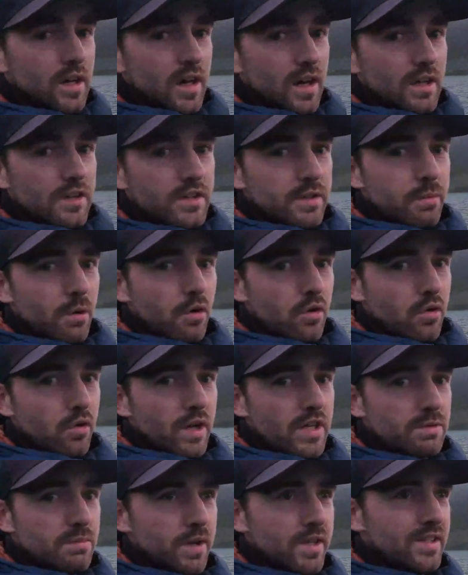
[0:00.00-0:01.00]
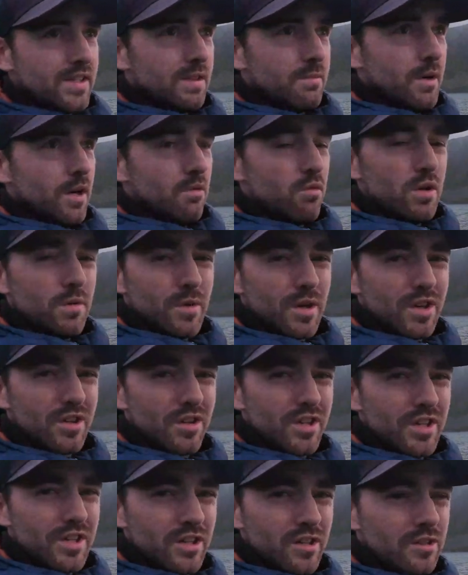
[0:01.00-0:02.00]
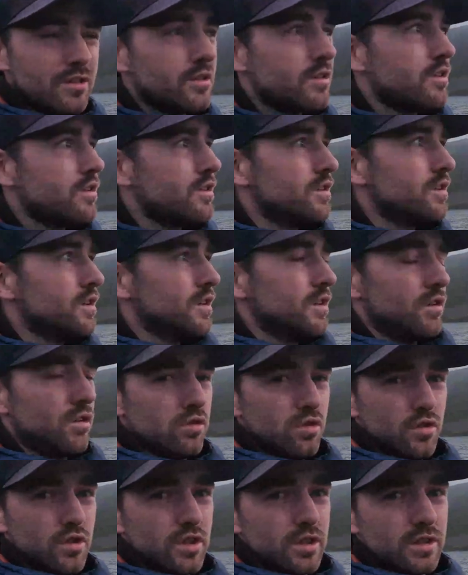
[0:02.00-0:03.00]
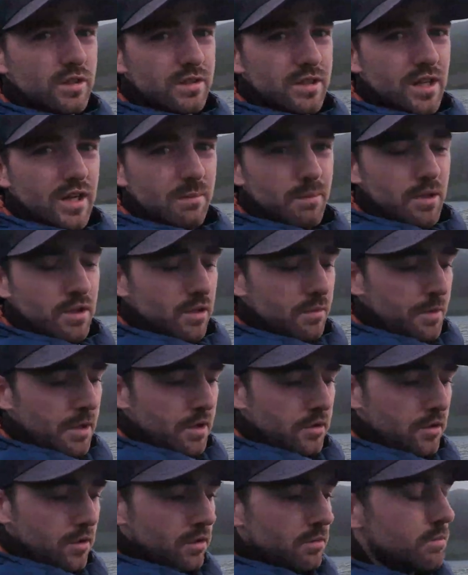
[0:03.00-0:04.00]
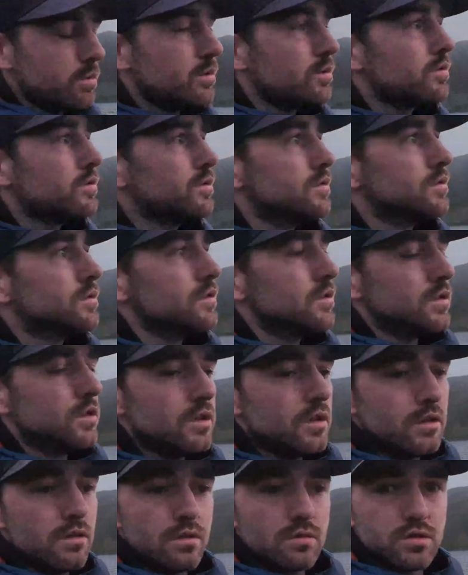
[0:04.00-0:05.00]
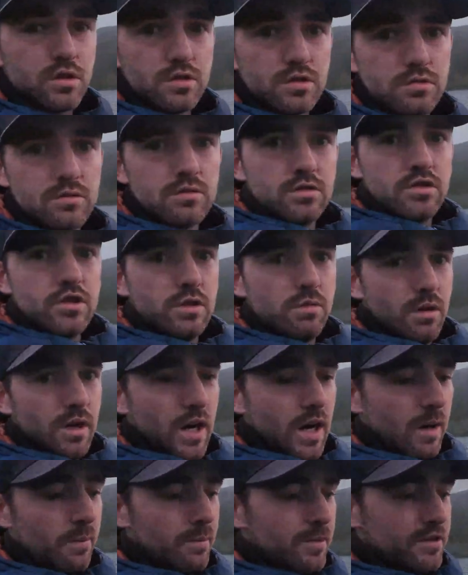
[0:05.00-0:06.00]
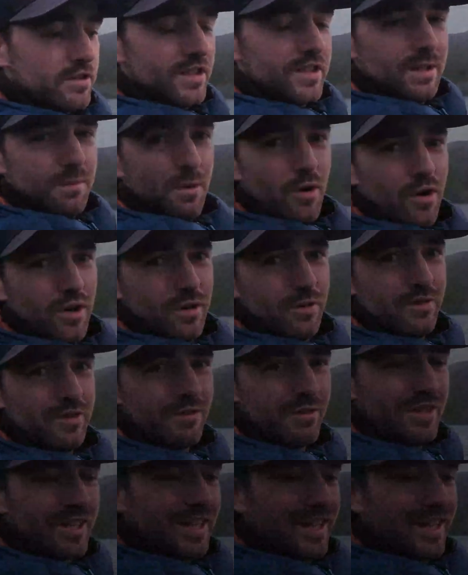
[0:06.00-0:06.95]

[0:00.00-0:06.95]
And tomorrow is meant to be a wee bit clearer, although they can't make their mind up. We'll just see what happens in the morning when